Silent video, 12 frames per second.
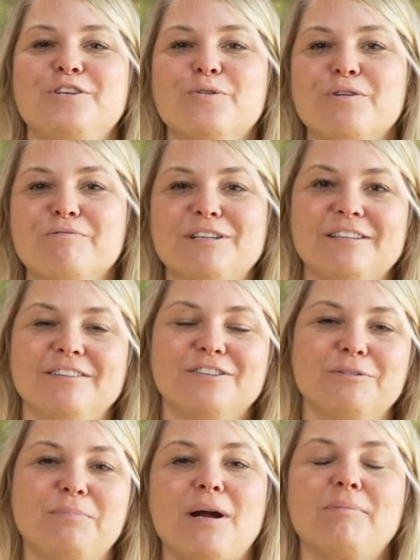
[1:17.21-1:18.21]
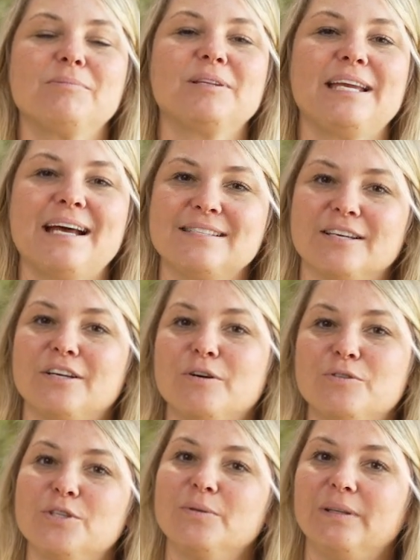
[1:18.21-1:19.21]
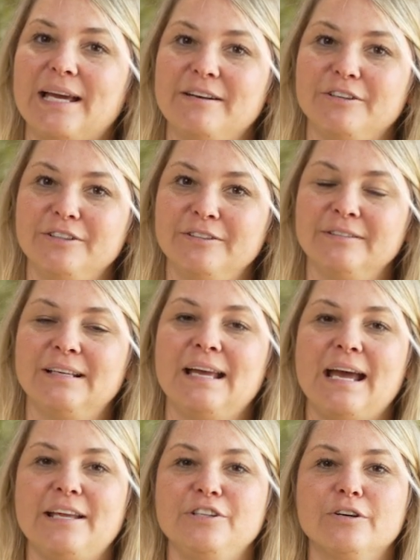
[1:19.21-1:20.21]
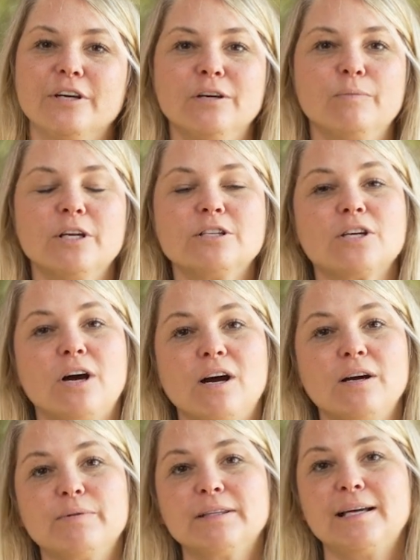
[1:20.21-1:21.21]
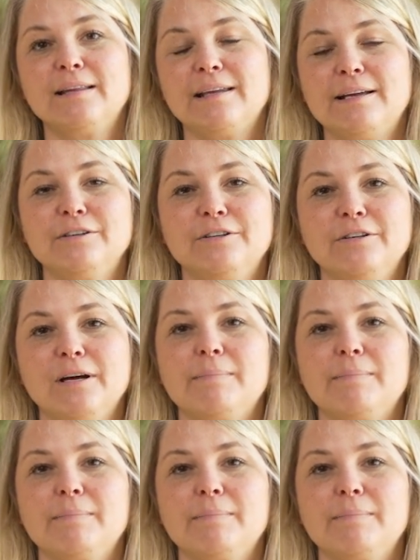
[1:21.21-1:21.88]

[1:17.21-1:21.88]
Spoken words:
Your realtor probably has a go-to lender, and you're gonna wanna talk with that lender